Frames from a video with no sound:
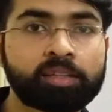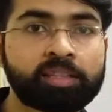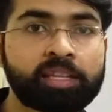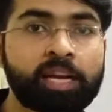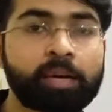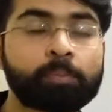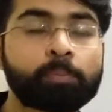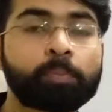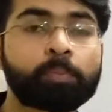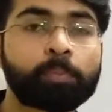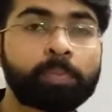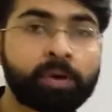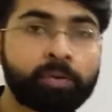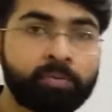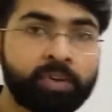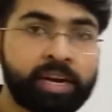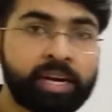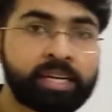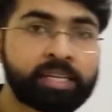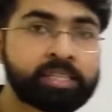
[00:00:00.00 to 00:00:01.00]
that
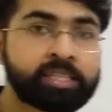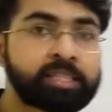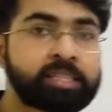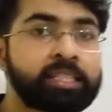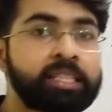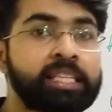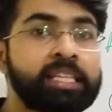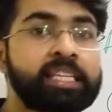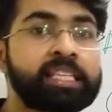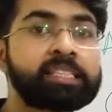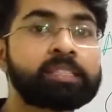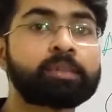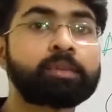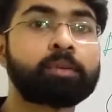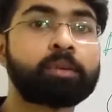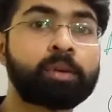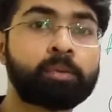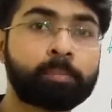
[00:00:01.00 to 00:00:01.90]
prevents these